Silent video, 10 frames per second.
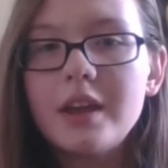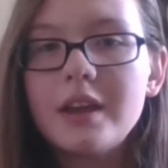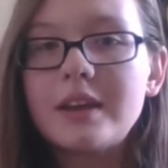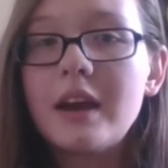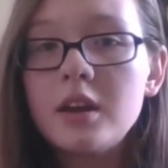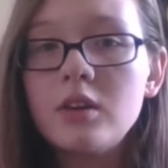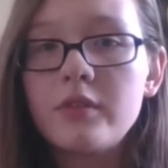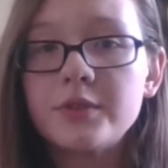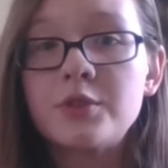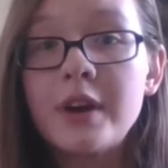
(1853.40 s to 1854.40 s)
cutting off
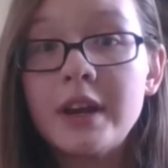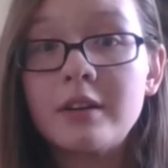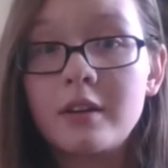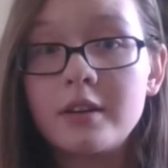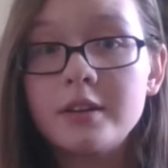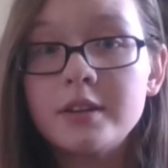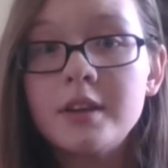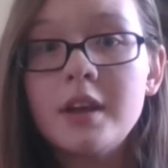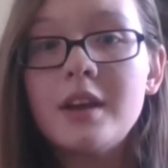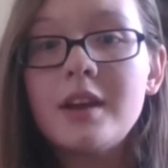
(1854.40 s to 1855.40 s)
the train cart,
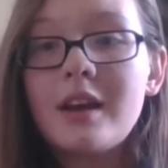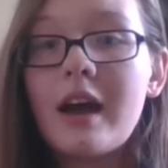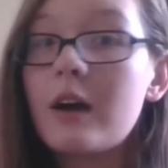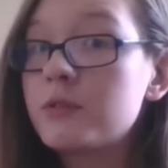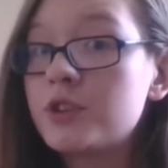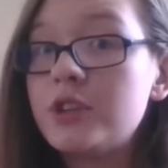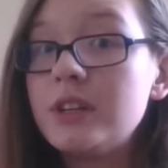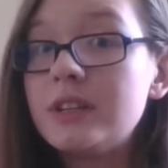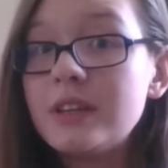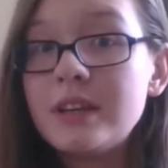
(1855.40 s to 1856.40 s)
how she
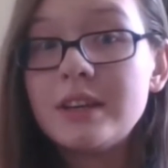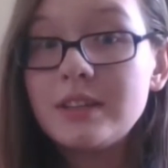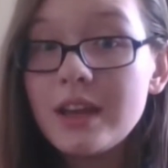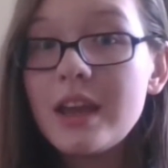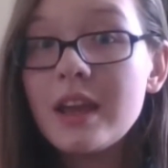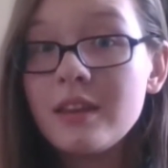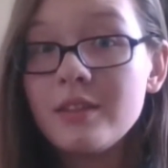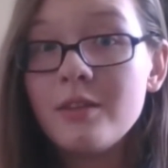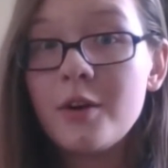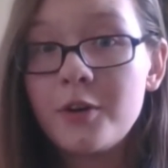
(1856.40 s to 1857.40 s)
did
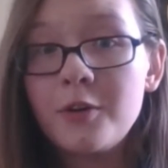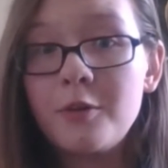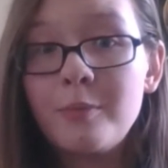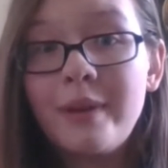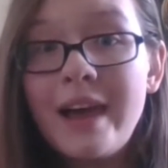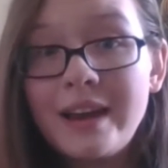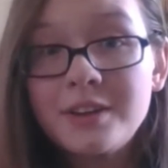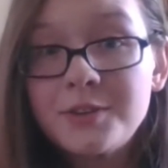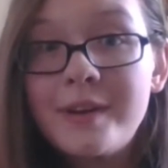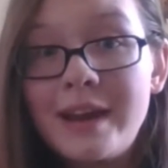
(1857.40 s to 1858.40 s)
in her black
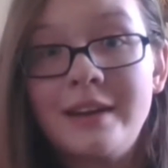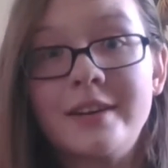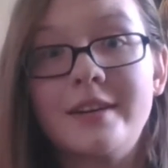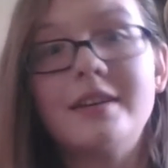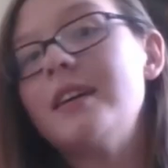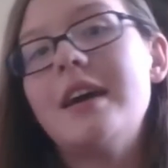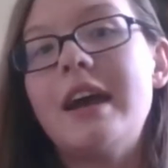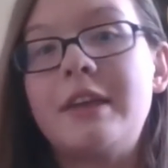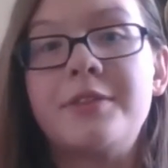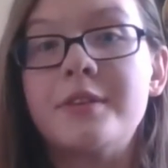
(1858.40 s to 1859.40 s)
trailer
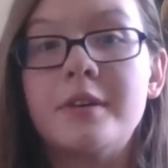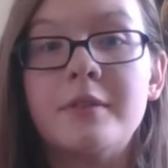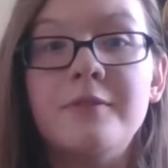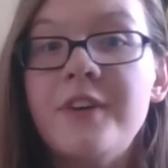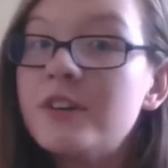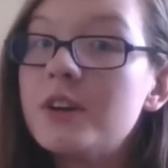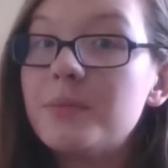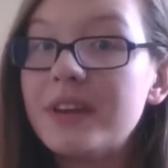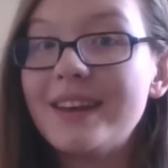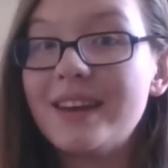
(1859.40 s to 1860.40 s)
at the very
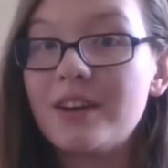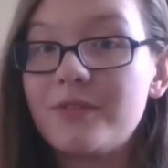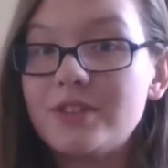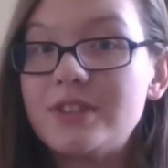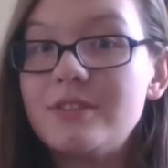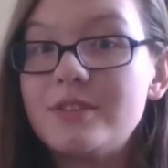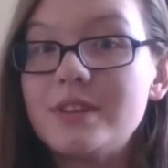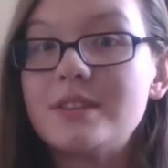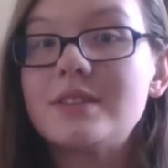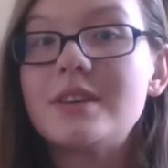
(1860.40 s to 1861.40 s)
beginning of the
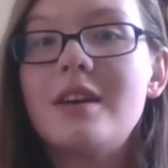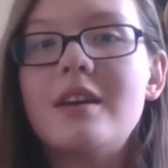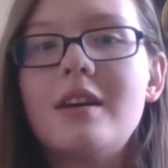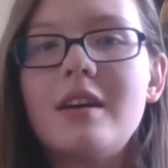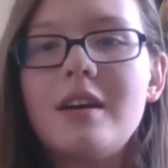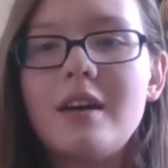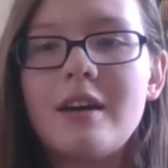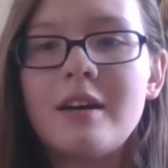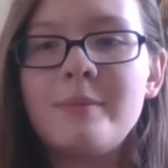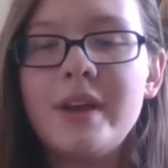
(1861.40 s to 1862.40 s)
series.
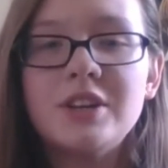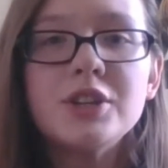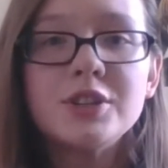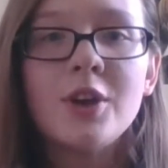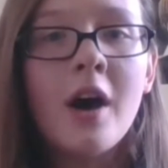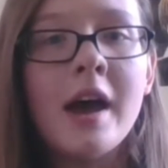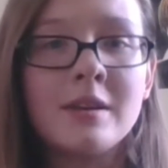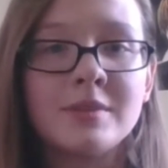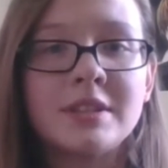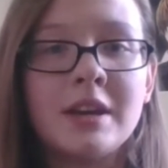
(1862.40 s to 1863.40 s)
And she saw
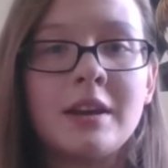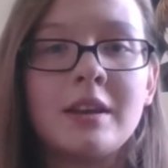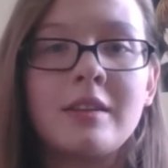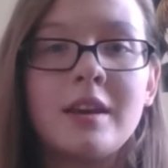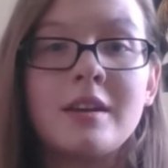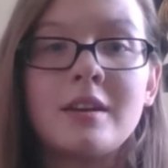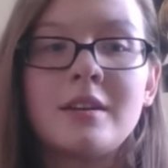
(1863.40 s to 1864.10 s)
Adam standing there